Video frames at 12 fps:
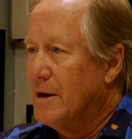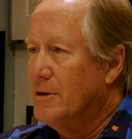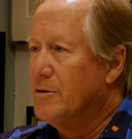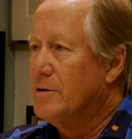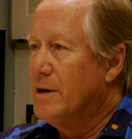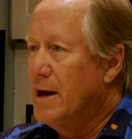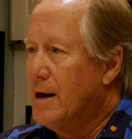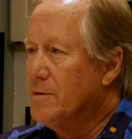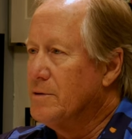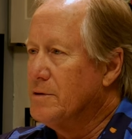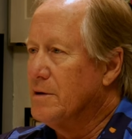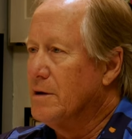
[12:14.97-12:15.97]
and your dad
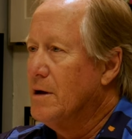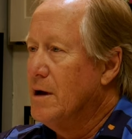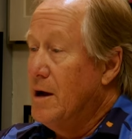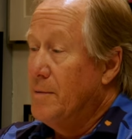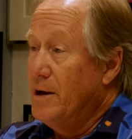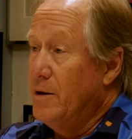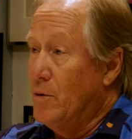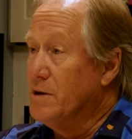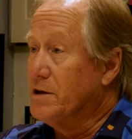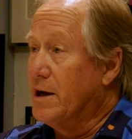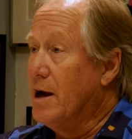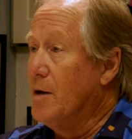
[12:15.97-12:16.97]
was a, I mean, he was
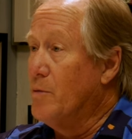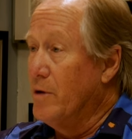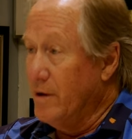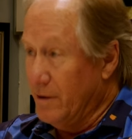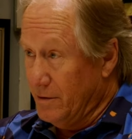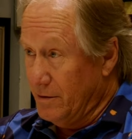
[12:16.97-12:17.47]
a cowboy at,